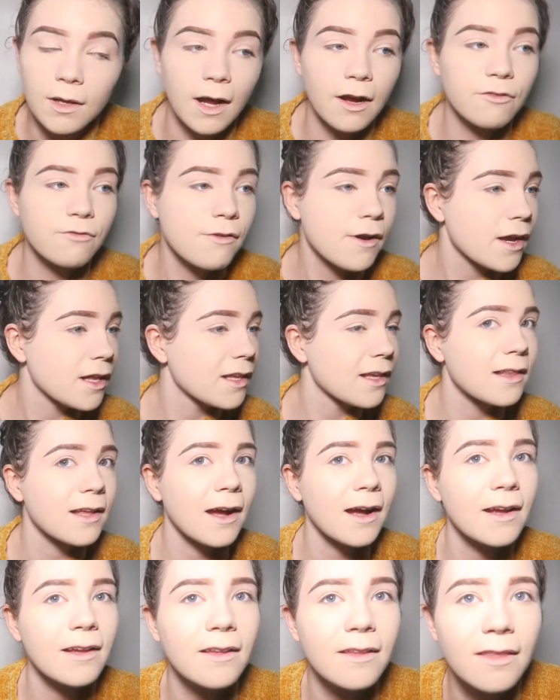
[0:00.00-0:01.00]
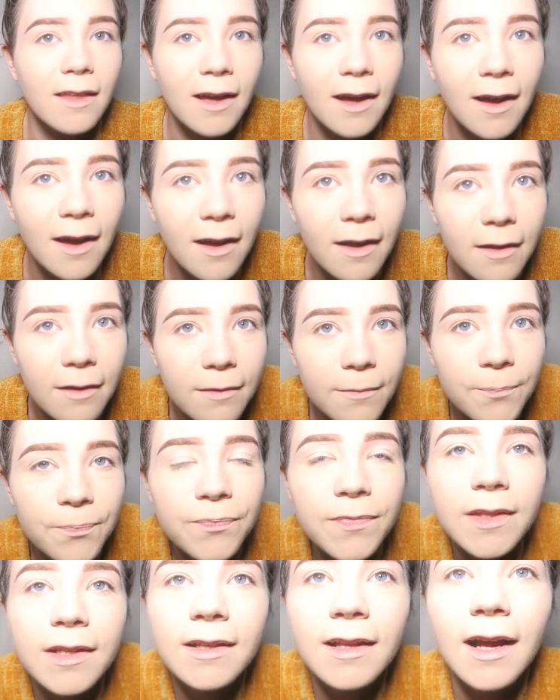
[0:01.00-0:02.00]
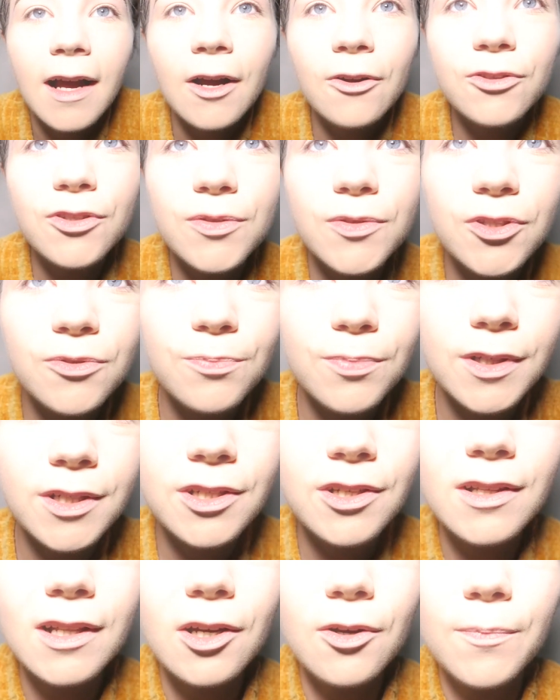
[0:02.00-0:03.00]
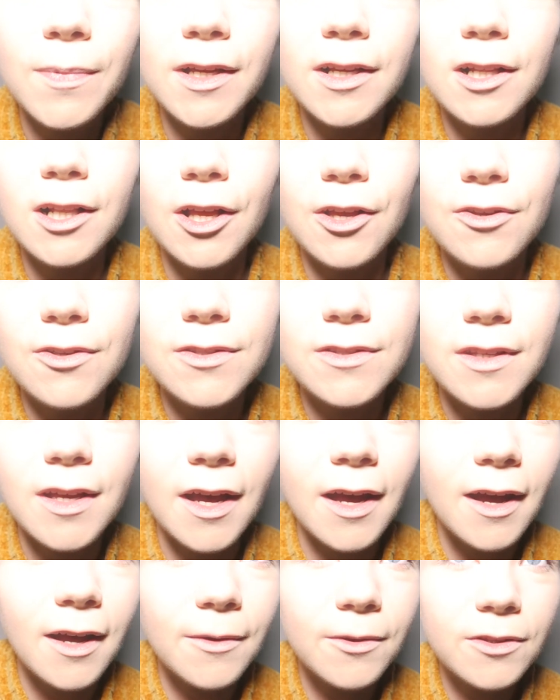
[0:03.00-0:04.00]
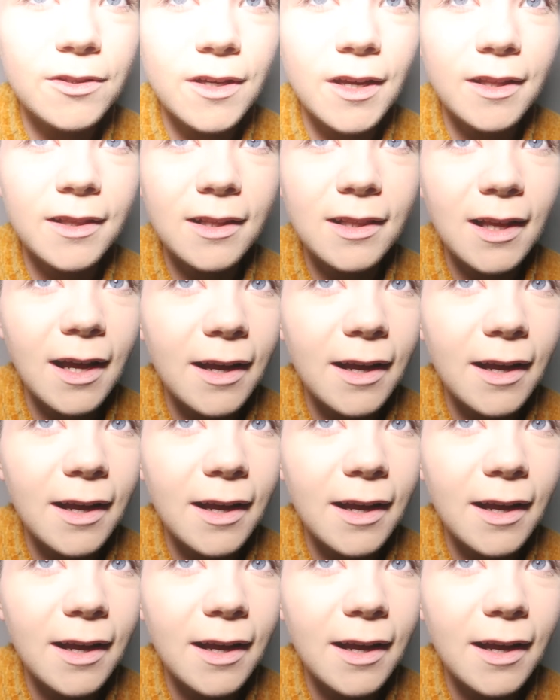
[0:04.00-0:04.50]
I really like that. Like, I'll just bring you a little bit closer and turn the